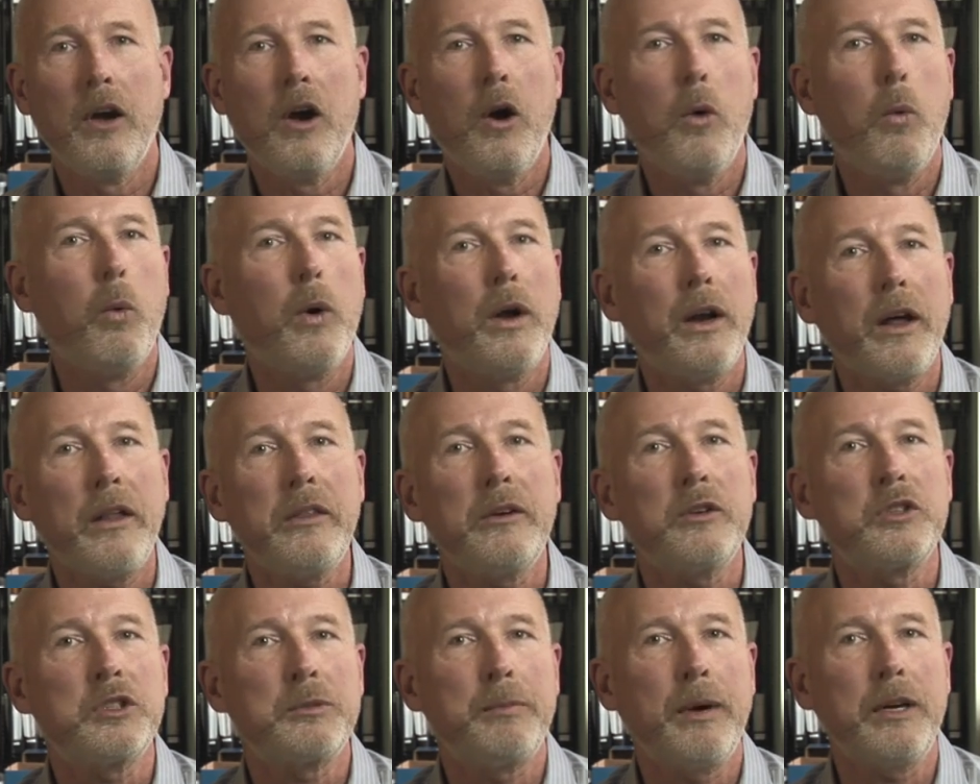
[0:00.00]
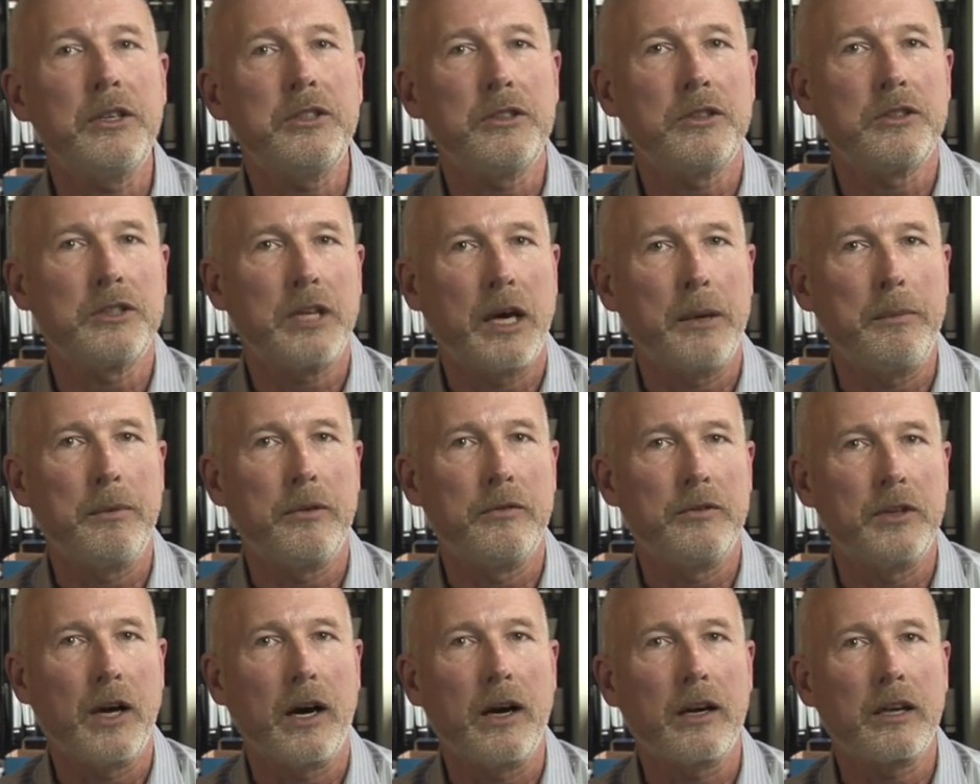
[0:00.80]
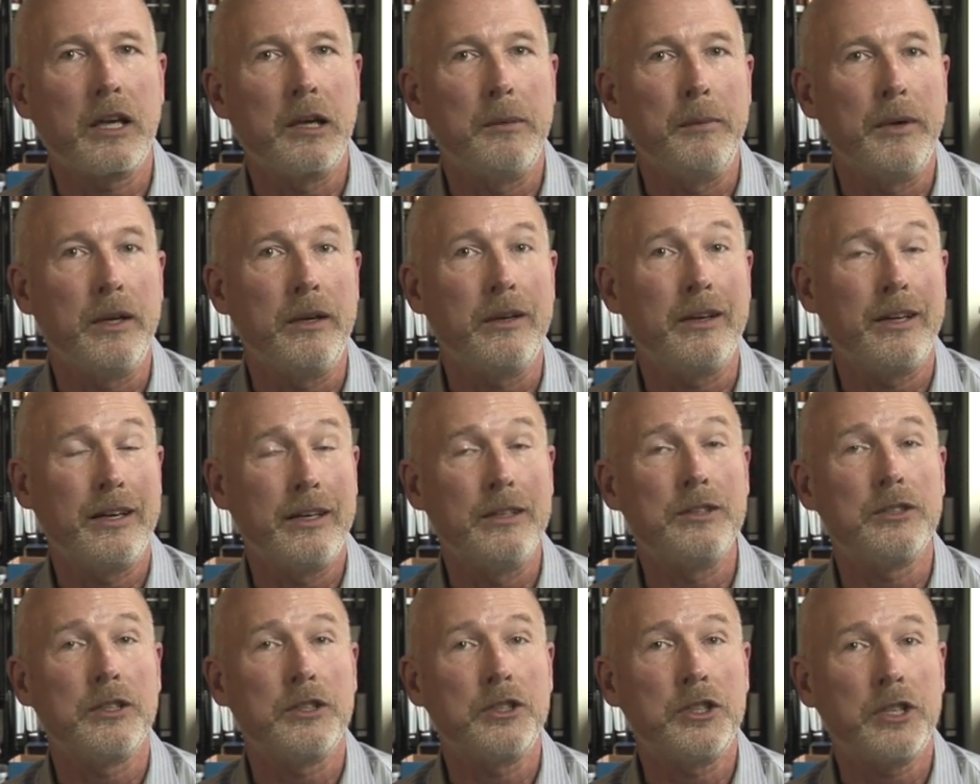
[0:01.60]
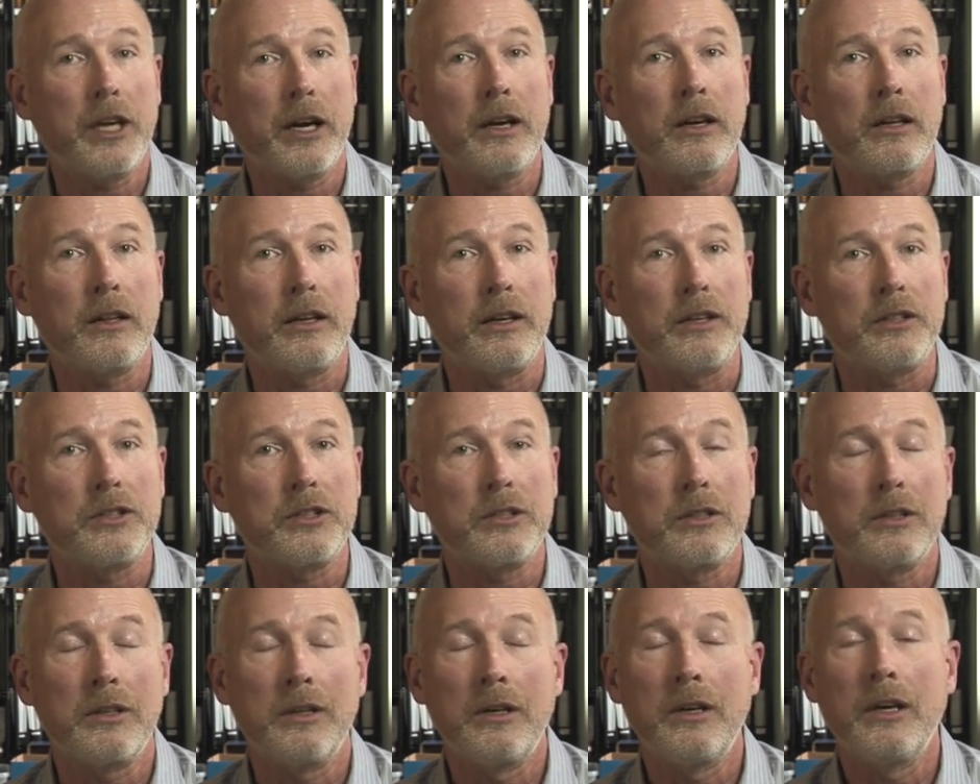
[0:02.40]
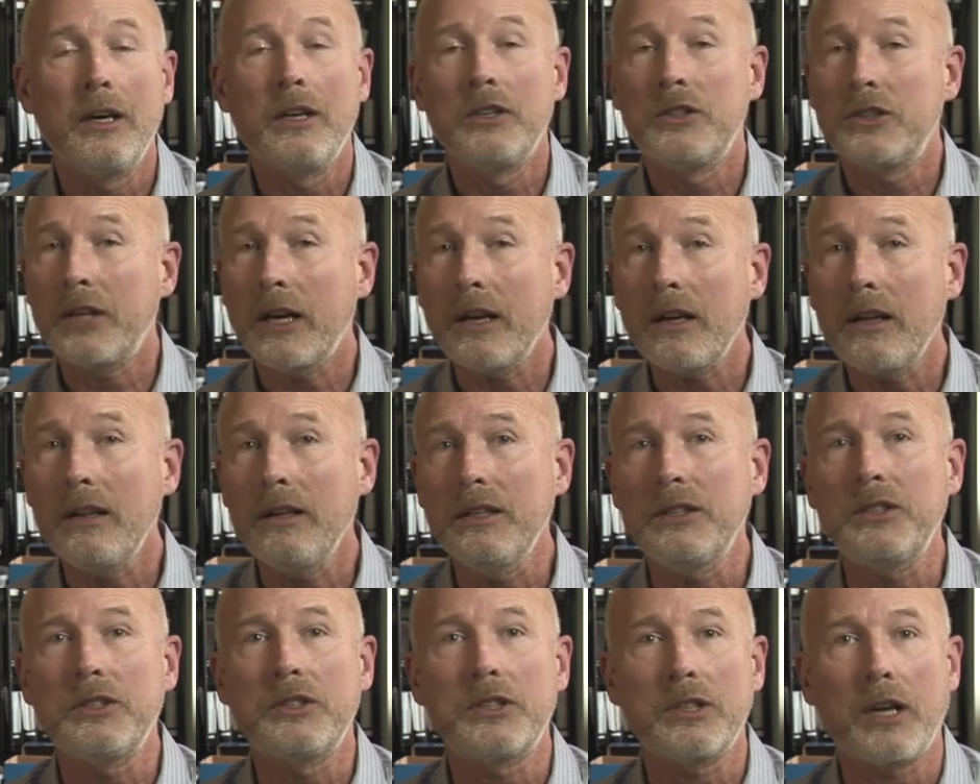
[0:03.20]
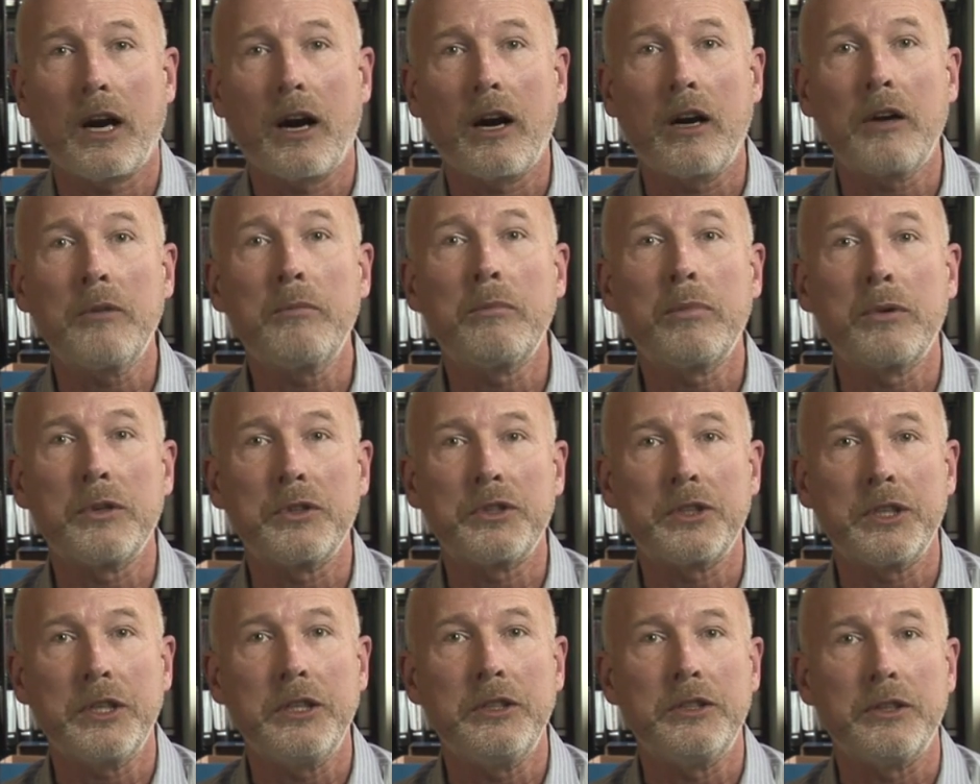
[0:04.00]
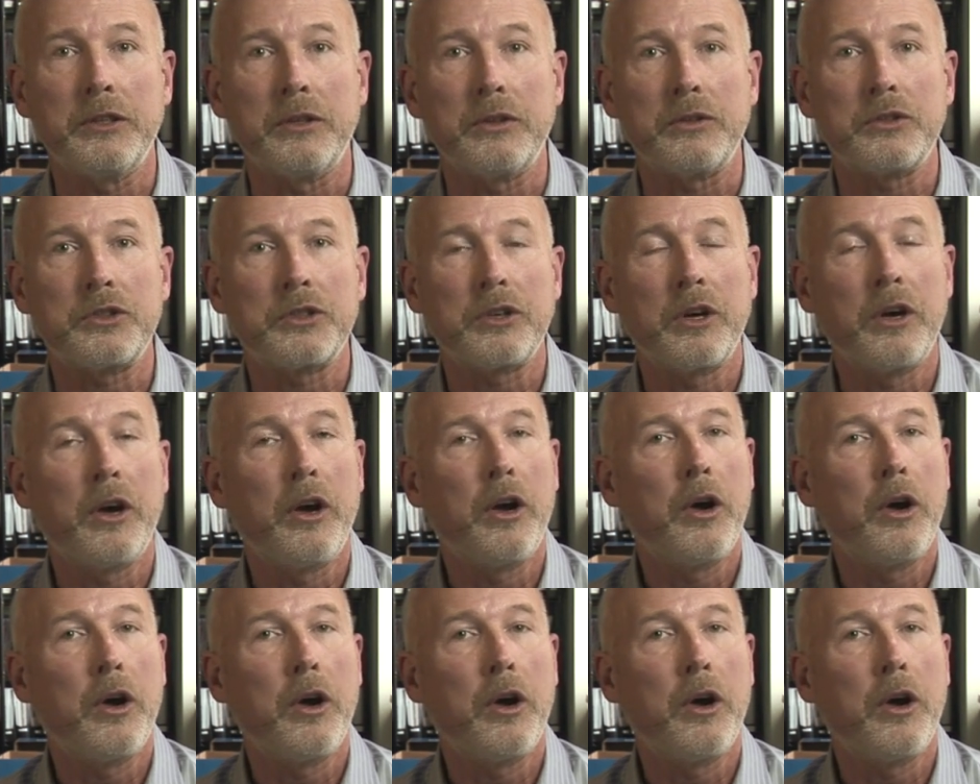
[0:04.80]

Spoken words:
One other special type of document is a checklist. Checklists aren't procedures.